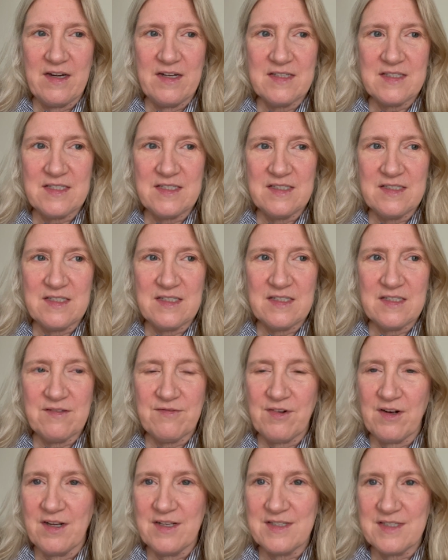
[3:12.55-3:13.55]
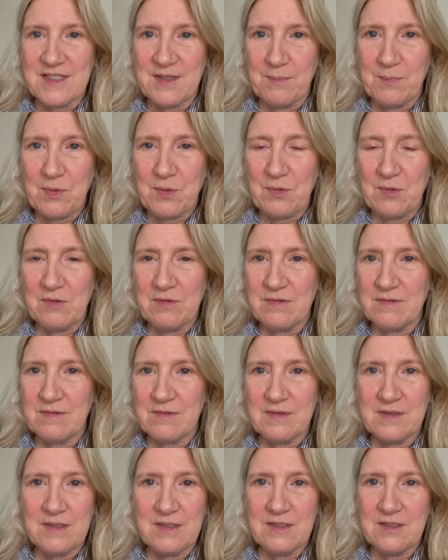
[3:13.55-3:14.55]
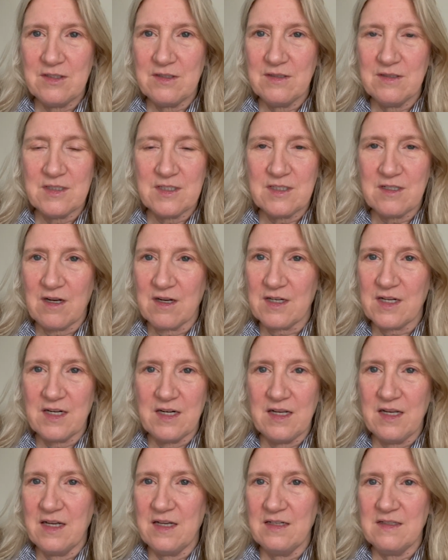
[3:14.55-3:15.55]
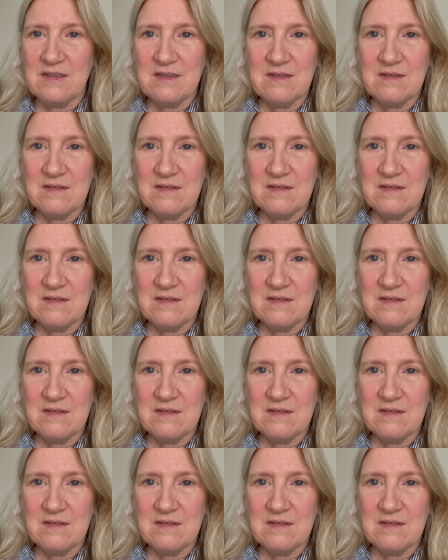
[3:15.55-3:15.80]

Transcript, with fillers: It's easy to find simple stockinette